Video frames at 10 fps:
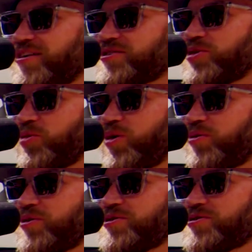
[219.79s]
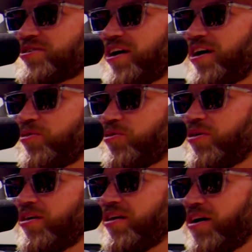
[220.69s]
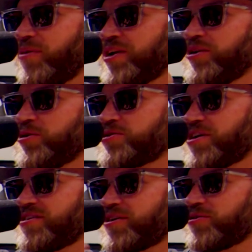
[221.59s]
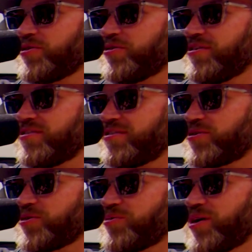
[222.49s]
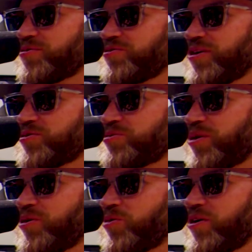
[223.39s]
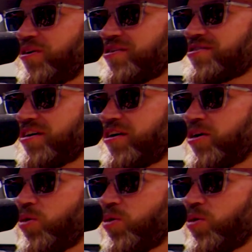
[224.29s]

So what would you say, I mean, you said tickle your mom's feet was probably the weirdest thing.